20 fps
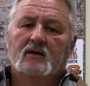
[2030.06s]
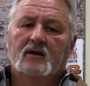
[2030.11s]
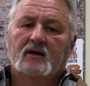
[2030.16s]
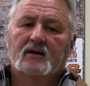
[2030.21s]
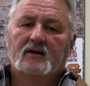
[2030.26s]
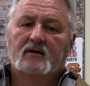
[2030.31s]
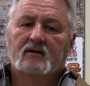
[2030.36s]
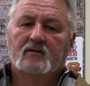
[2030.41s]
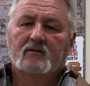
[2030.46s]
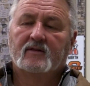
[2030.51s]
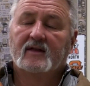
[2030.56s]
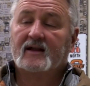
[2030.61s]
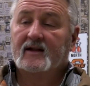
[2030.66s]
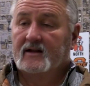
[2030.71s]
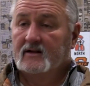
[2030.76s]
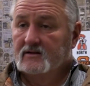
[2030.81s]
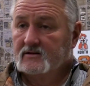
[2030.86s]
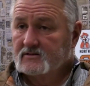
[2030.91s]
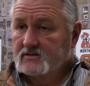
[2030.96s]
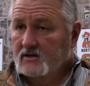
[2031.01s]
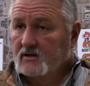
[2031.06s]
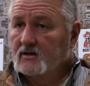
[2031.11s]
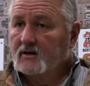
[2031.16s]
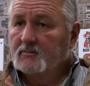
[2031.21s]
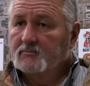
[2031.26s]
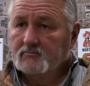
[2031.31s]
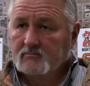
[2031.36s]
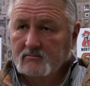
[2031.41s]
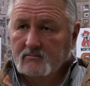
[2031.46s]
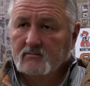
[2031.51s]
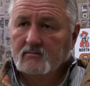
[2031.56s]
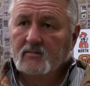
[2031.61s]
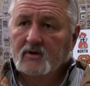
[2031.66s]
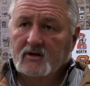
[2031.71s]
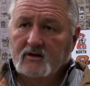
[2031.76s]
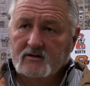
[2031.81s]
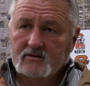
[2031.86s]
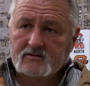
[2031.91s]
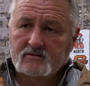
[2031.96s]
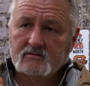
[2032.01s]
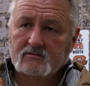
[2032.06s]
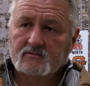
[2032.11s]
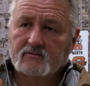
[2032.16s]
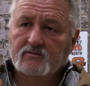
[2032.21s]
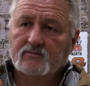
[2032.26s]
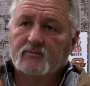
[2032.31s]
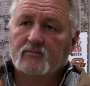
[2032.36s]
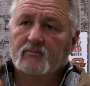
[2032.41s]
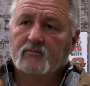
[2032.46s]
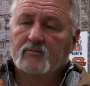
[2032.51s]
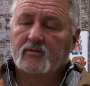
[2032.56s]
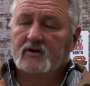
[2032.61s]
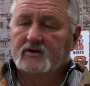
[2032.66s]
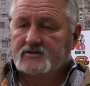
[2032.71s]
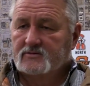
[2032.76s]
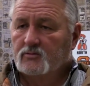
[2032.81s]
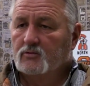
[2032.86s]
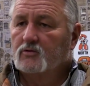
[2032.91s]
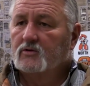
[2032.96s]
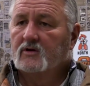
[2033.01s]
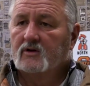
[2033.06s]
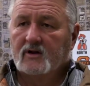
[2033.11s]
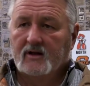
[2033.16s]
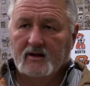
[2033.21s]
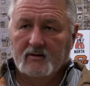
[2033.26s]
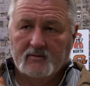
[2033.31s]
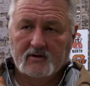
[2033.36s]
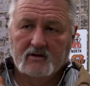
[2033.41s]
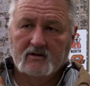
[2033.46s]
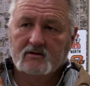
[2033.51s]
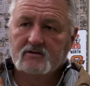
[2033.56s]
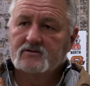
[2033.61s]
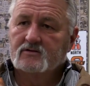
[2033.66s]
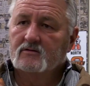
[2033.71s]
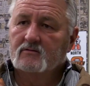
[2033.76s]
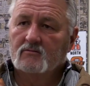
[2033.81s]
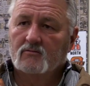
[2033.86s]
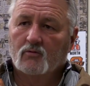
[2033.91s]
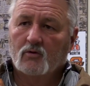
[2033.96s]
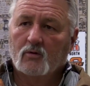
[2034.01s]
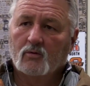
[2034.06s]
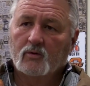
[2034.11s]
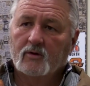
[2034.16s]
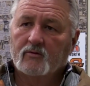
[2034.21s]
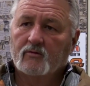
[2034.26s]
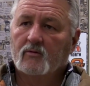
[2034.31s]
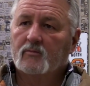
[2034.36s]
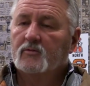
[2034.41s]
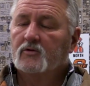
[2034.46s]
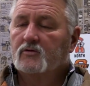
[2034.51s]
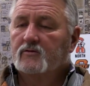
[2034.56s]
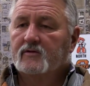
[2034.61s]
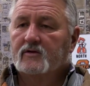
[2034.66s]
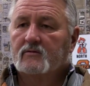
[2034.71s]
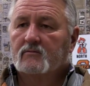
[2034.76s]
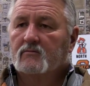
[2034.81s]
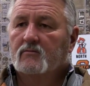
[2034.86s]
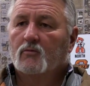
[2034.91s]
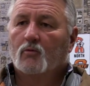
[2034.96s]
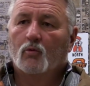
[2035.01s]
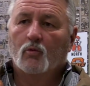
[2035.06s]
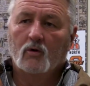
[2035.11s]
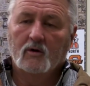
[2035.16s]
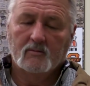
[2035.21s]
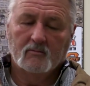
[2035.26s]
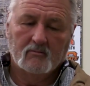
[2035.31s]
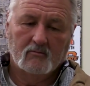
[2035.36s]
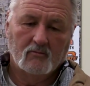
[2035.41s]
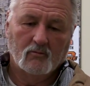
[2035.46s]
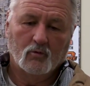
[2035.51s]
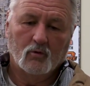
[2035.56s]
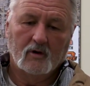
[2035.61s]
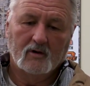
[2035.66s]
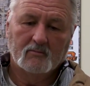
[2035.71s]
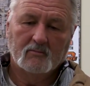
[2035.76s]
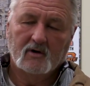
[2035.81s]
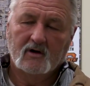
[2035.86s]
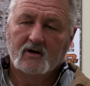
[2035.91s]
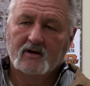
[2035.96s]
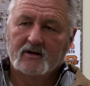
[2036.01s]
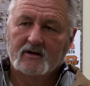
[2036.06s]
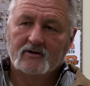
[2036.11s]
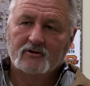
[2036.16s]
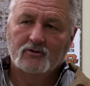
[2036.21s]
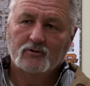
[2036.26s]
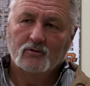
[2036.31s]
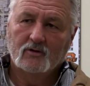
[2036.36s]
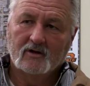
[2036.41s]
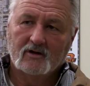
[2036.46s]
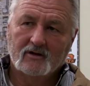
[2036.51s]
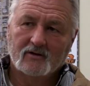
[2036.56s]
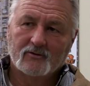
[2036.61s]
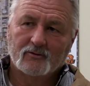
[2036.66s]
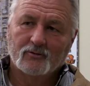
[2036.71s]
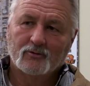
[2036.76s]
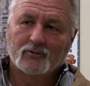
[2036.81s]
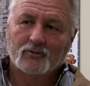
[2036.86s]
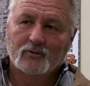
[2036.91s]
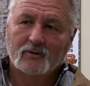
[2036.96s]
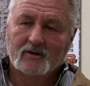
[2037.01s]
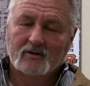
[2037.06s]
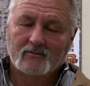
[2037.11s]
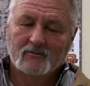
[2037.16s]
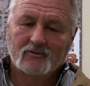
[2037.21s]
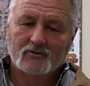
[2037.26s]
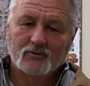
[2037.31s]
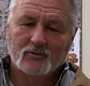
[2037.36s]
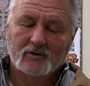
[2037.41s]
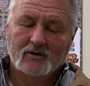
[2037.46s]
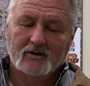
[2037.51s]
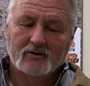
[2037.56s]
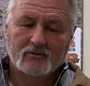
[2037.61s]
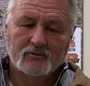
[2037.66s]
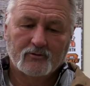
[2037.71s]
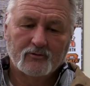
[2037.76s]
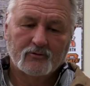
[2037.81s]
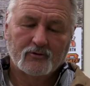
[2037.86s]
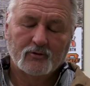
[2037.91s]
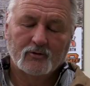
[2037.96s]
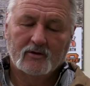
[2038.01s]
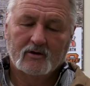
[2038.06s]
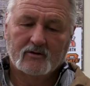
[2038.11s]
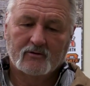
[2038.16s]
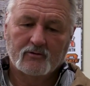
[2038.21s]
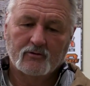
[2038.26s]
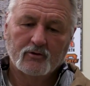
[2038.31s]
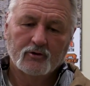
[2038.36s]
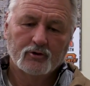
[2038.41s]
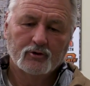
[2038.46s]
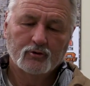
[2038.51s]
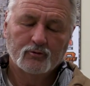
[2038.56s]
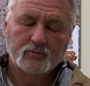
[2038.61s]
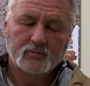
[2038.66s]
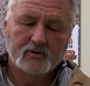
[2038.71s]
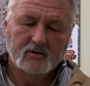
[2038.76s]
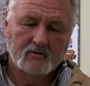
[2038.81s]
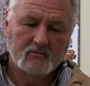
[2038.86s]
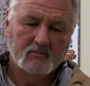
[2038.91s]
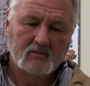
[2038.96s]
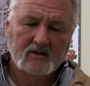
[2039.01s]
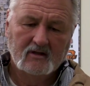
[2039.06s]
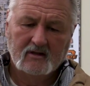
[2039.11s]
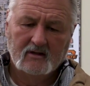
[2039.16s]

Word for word: that had to stop because of possible contamination, where we were moving one body to another and to another group. And